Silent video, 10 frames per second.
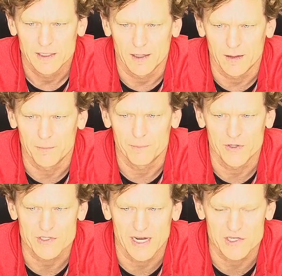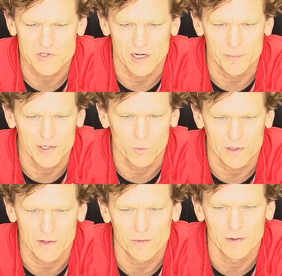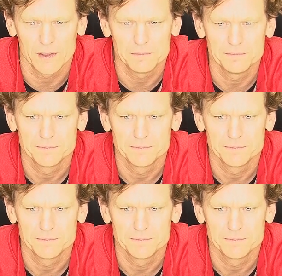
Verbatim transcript: Um, there's guys trying to pick one another up.